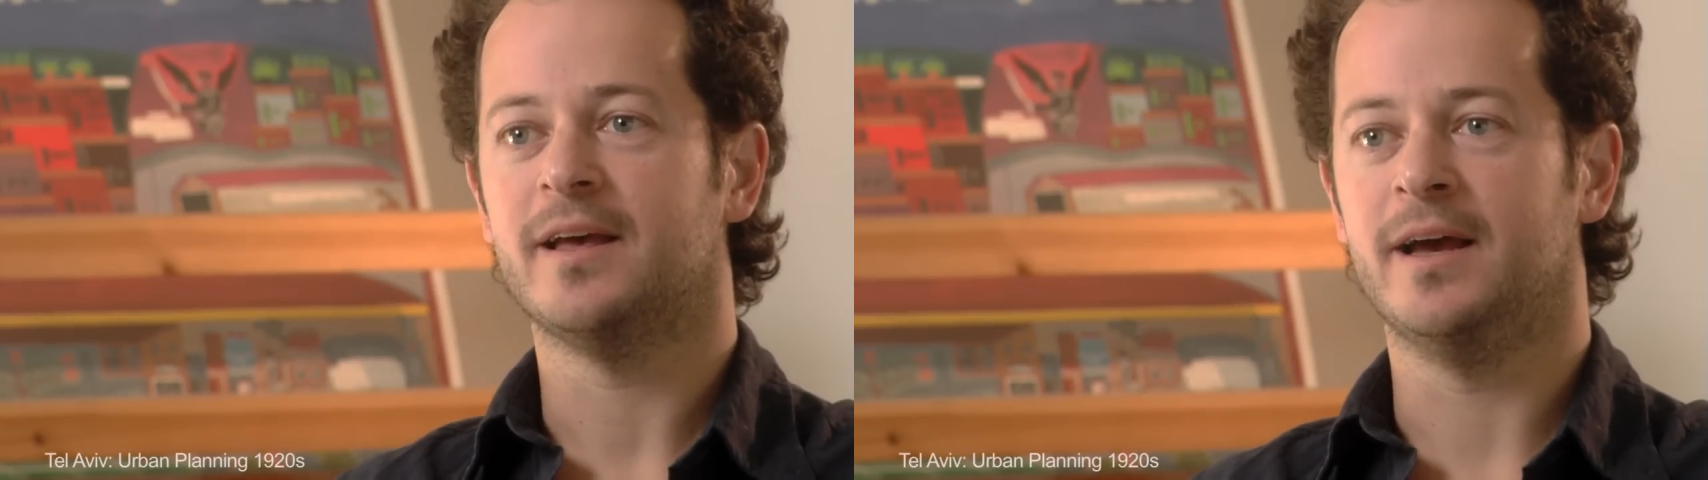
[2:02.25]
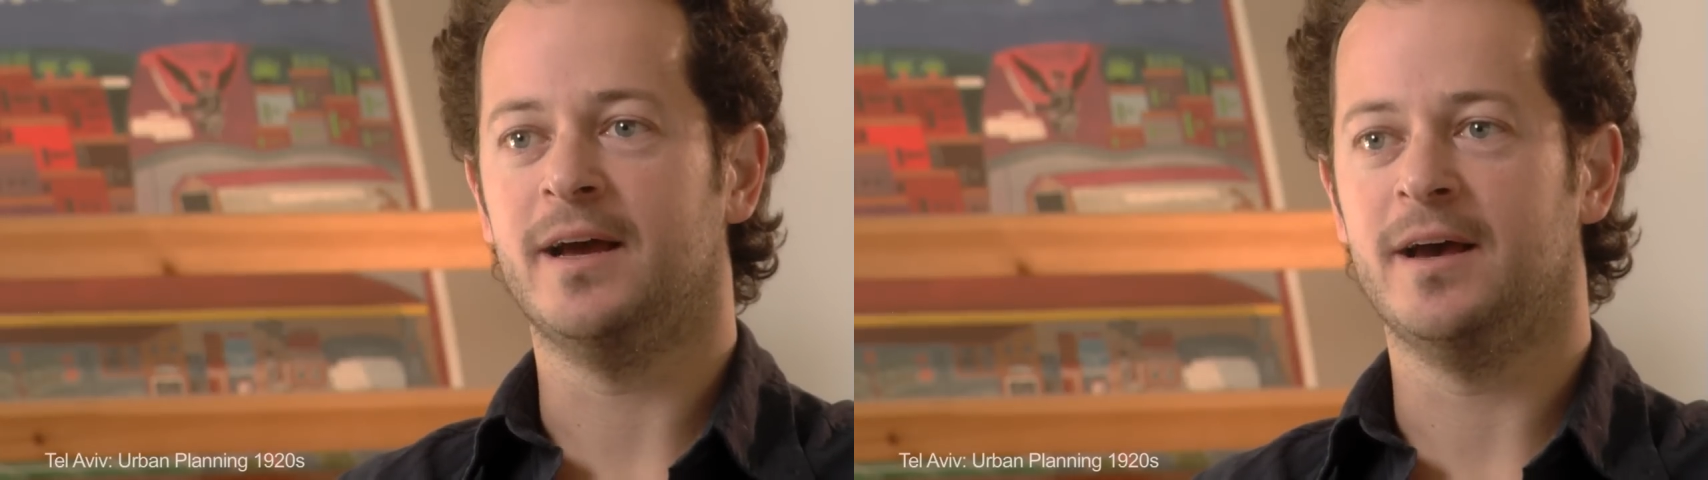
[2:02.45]

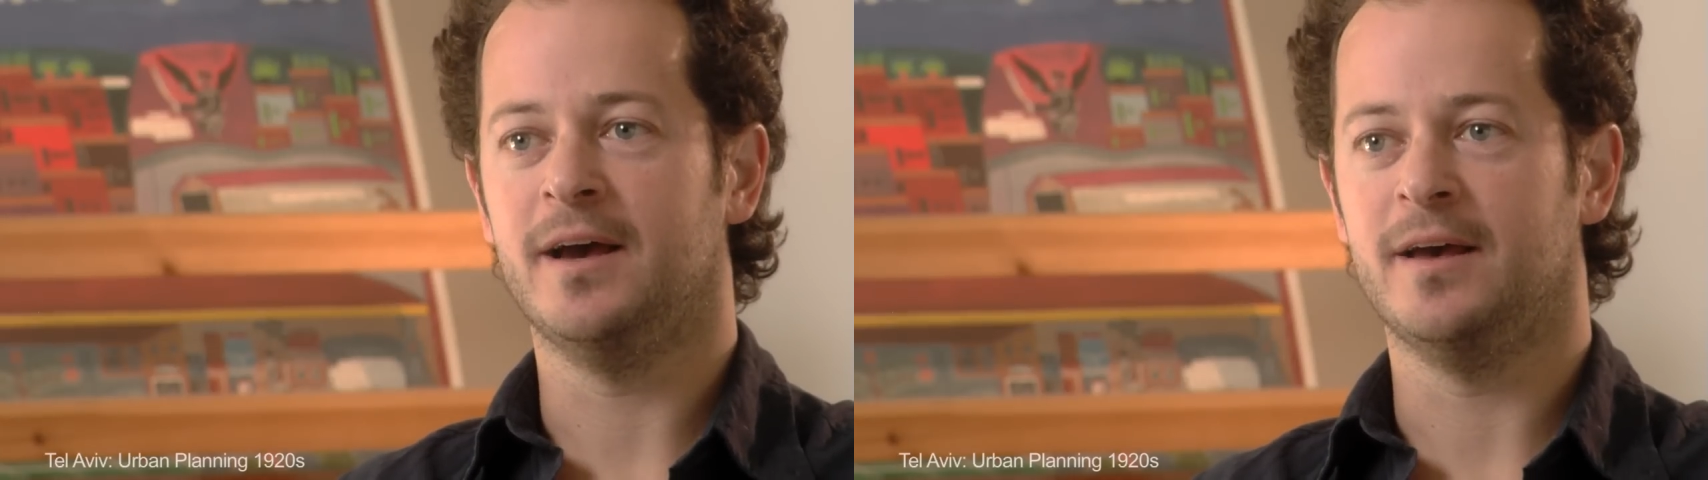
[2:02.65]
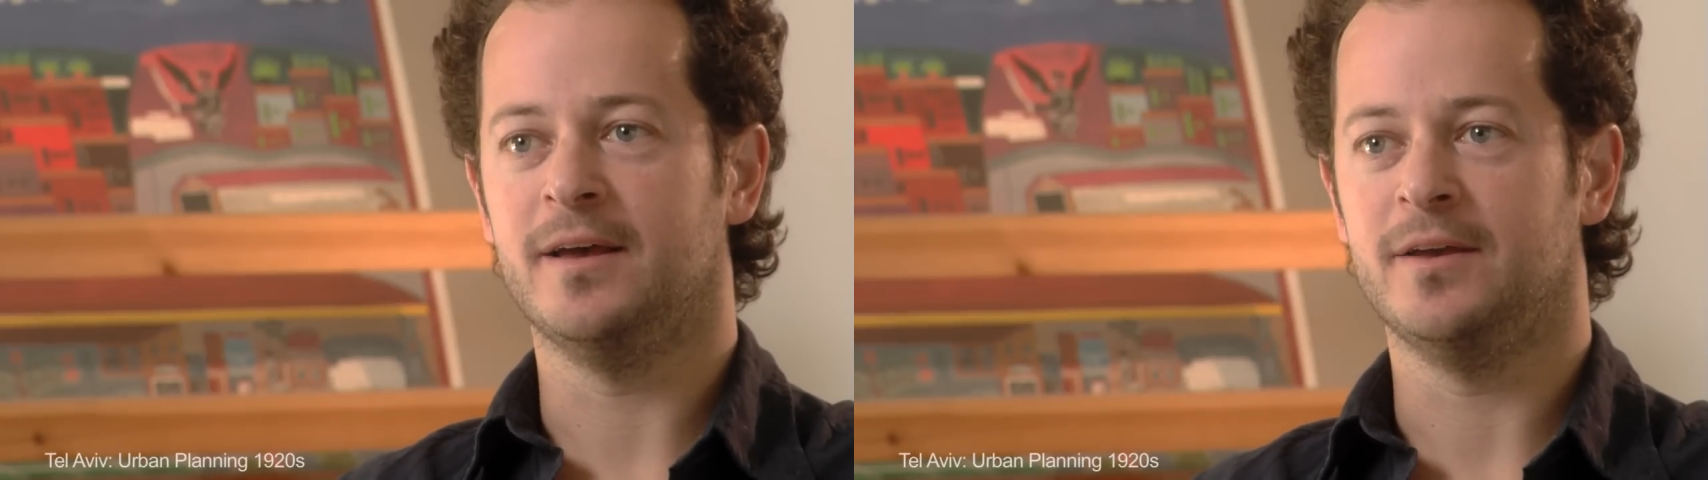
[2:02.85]
Uh,
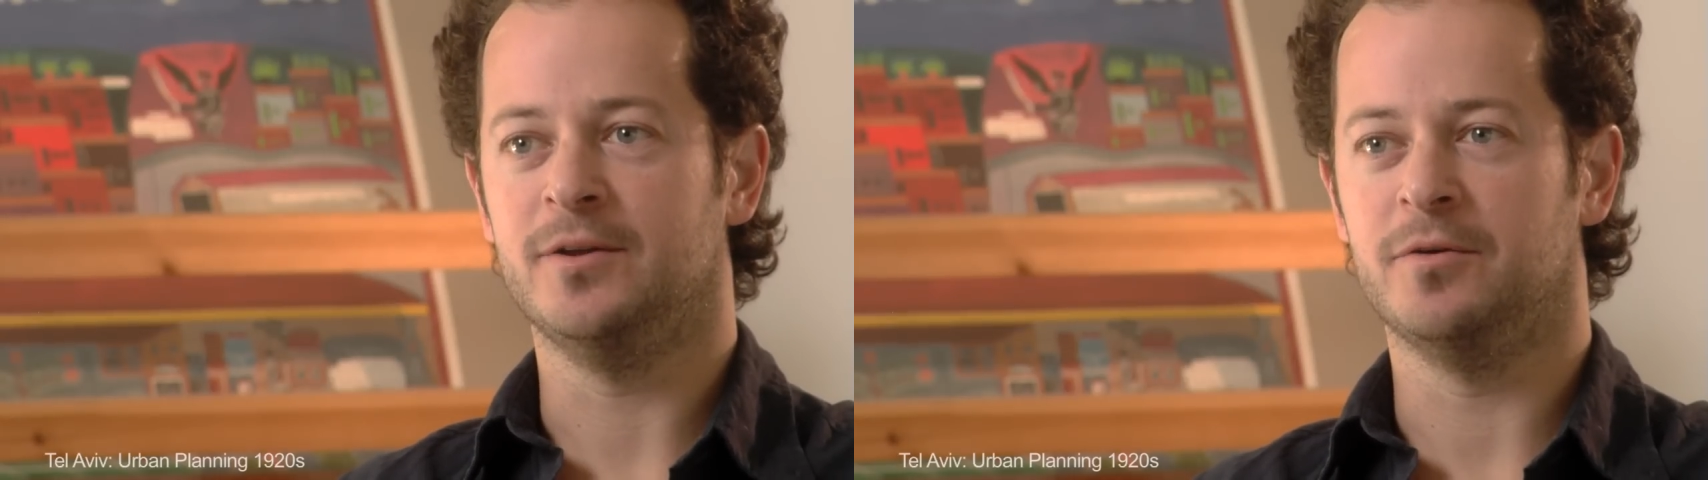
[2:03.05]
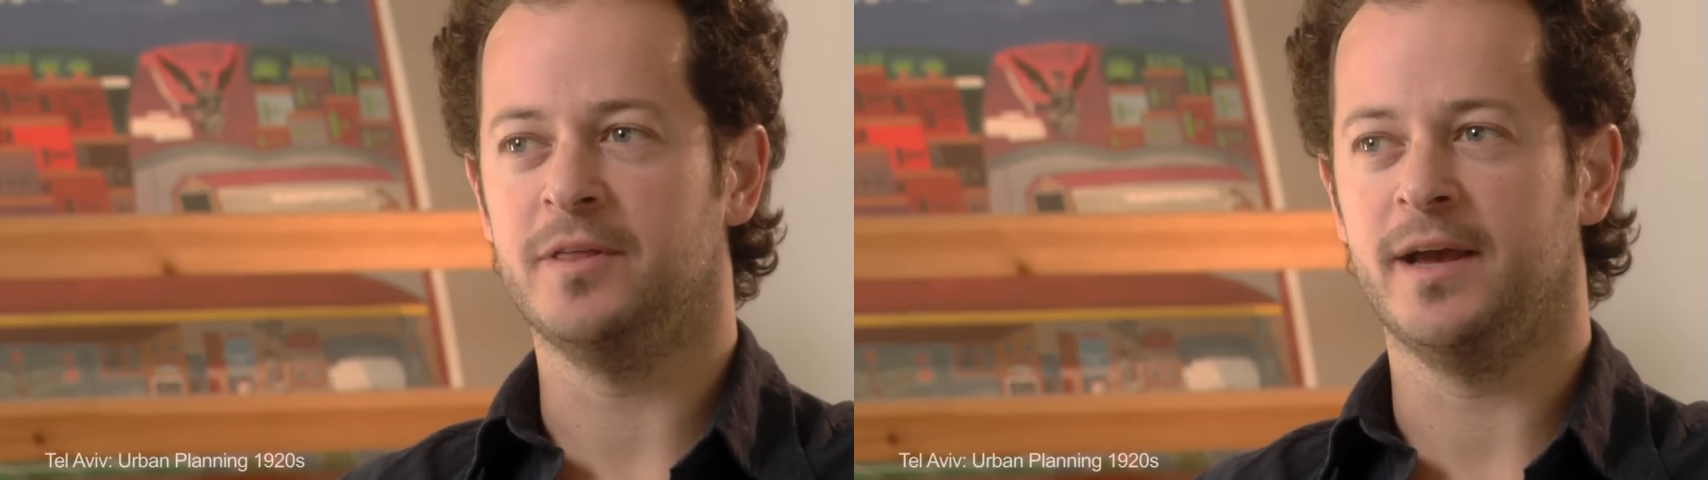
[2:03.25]

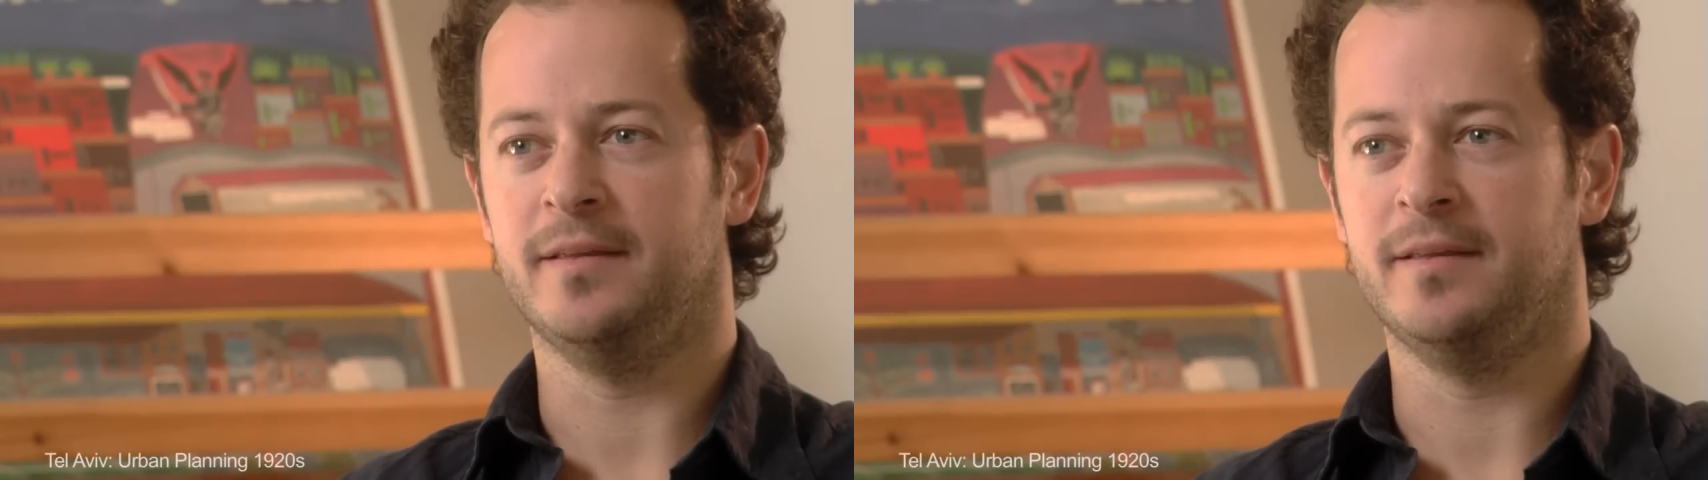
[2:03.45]
you know, the